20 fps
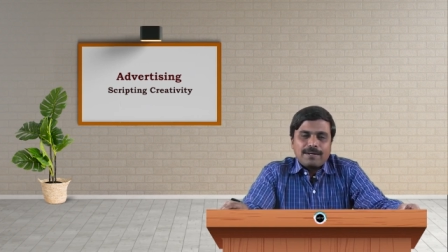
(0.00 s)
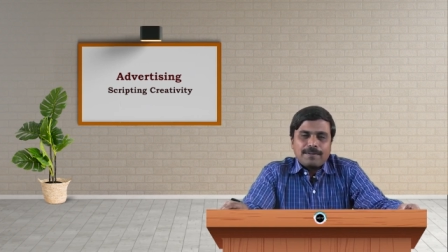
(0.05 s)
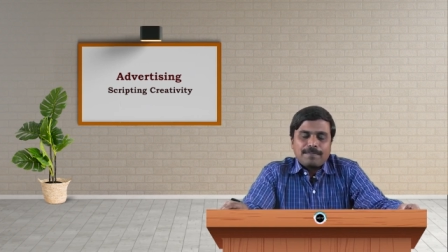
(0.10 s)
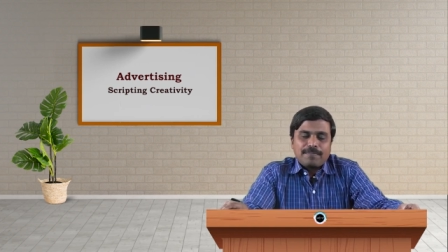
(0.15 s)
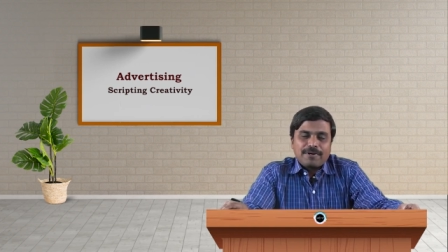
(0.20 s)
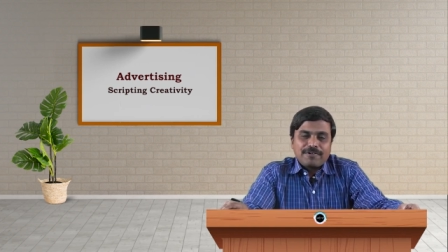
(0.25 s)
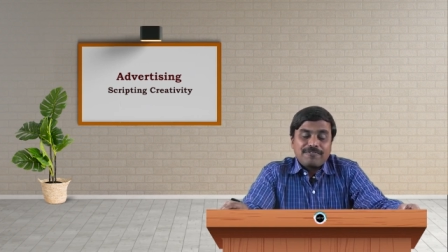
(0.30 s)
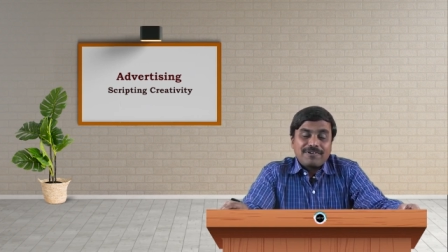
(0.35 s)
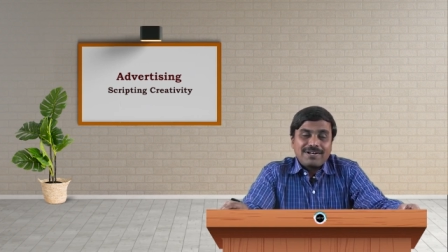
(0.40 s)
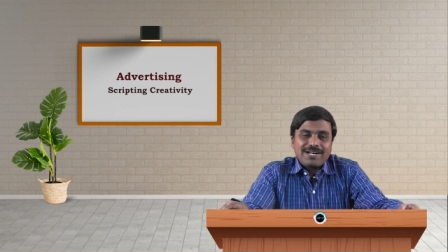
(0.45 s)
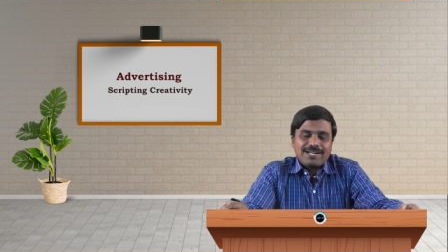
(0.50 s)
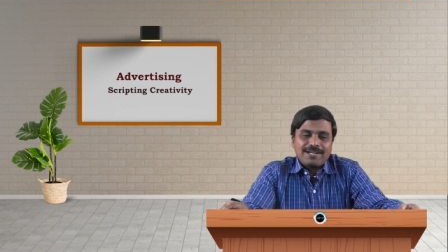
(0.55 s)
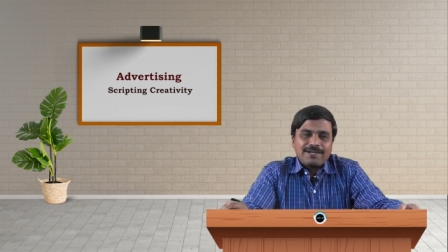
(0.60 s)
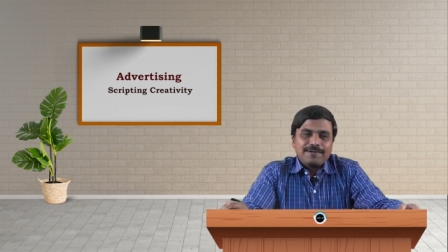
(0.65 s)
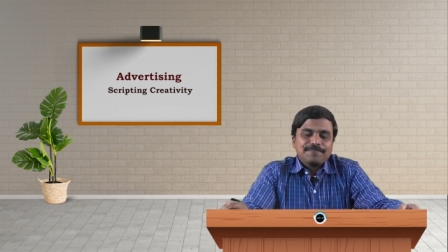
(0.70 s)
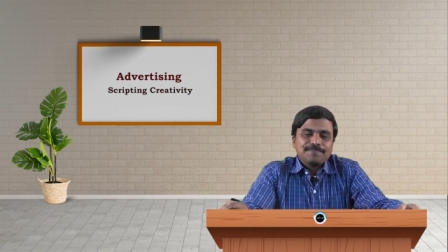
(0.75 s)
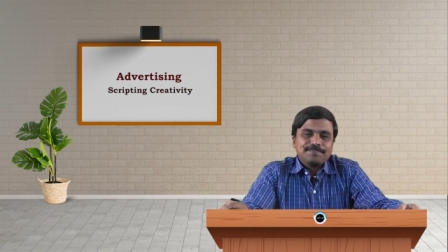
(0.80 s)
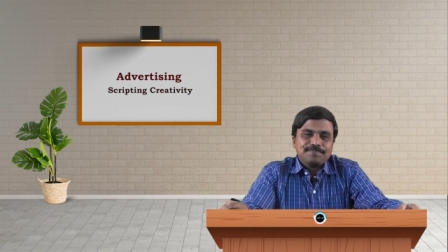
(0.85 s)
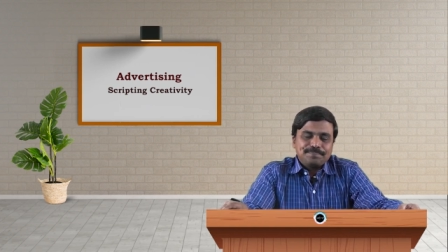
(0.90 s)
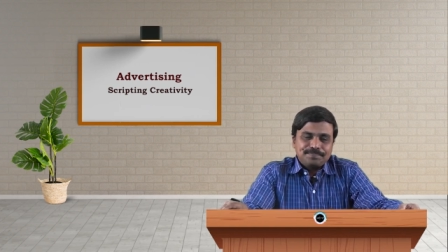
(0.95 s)

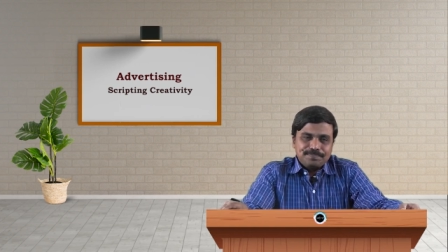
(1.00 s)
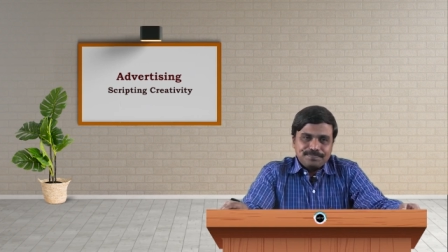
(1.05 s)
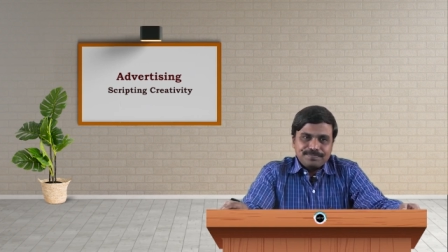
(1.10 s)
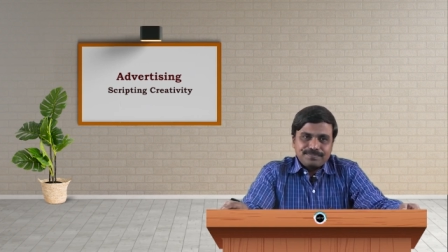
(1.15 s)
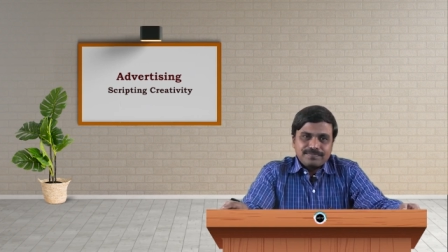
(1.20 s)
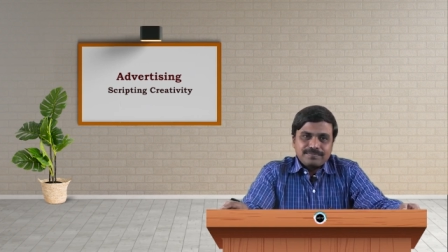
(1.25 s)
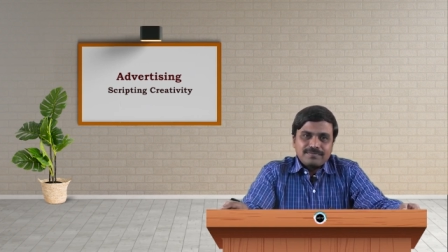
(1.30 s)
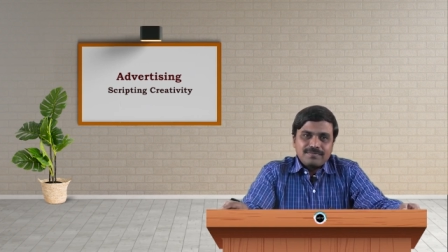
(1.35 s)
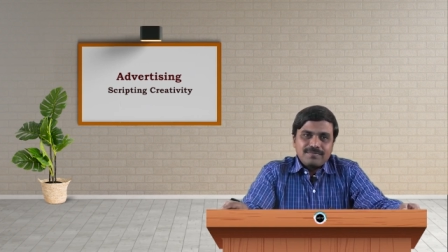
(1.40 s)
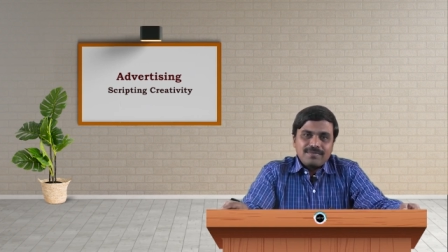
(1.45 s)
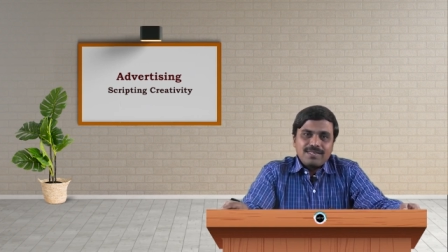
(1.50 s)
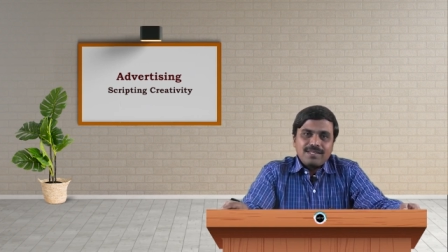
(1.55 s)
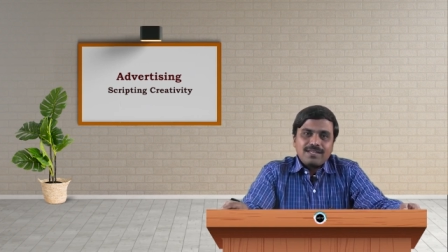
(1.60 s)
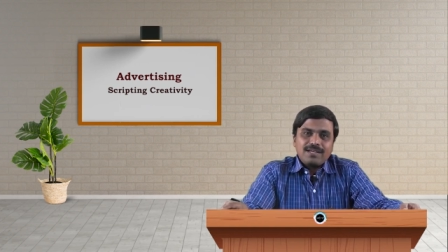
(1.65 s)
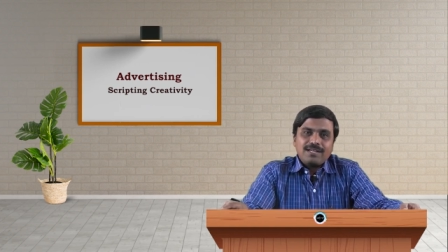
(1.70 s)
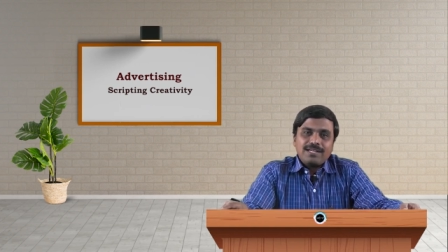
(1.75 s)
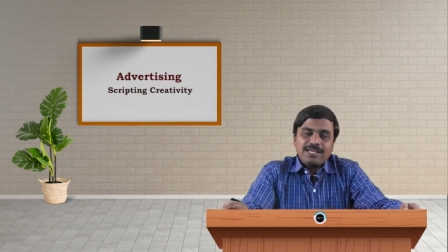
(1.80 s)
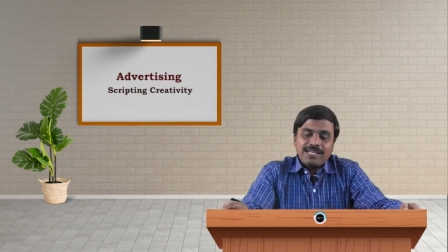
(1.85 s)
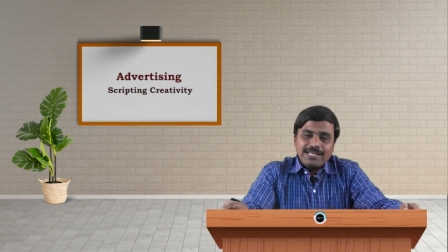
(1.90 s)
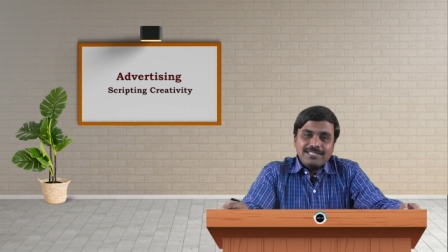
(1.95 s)
preferring
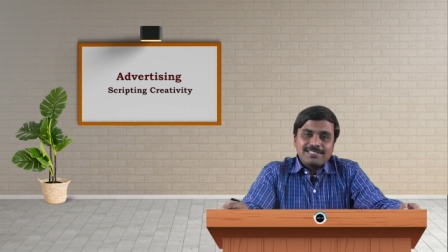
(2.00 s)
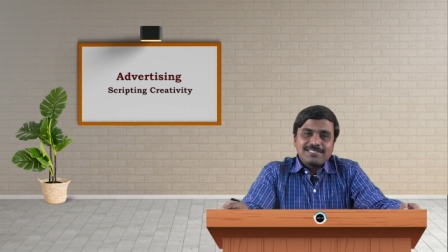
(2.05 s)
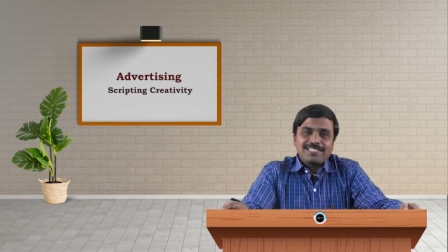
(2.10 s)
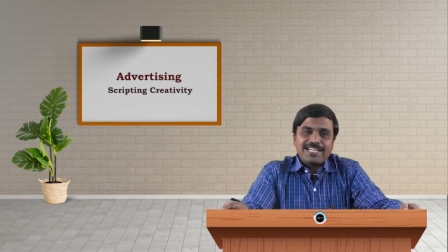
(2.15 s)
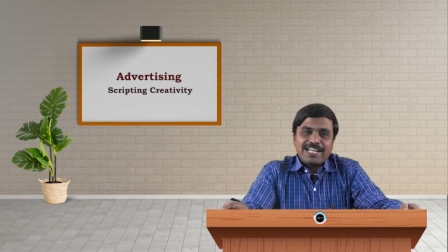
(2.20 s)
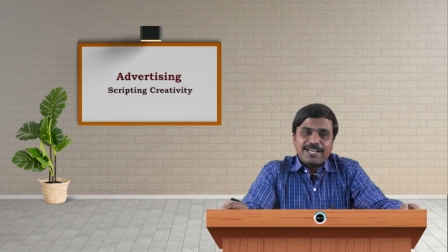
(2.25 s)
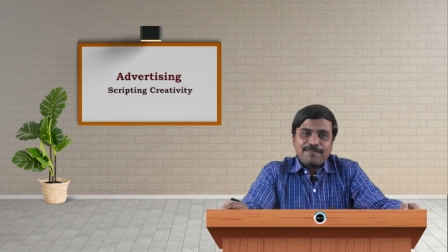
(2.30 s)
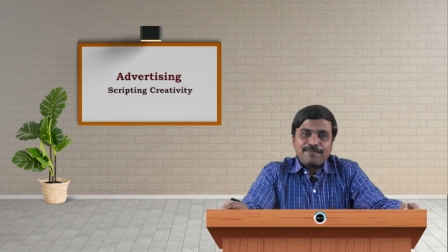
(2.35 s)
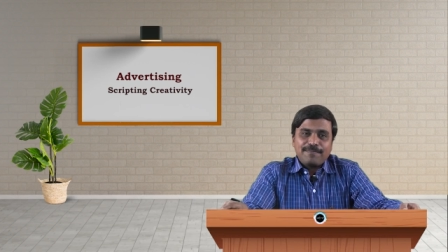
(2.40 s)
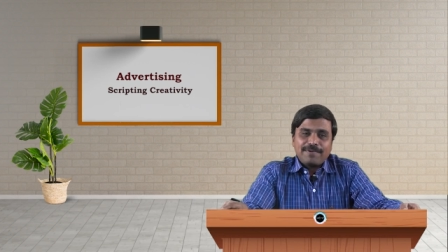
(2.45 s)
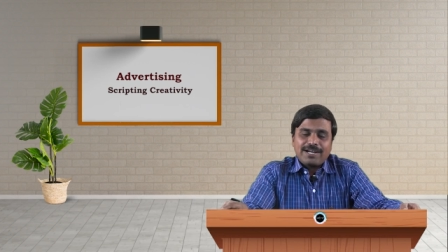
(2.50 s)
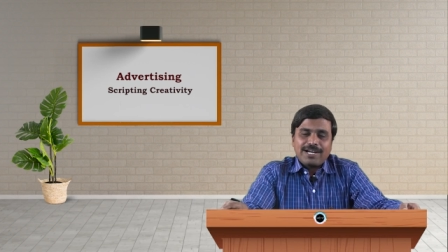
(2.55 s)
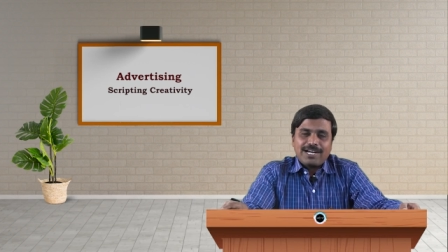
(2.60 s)
his name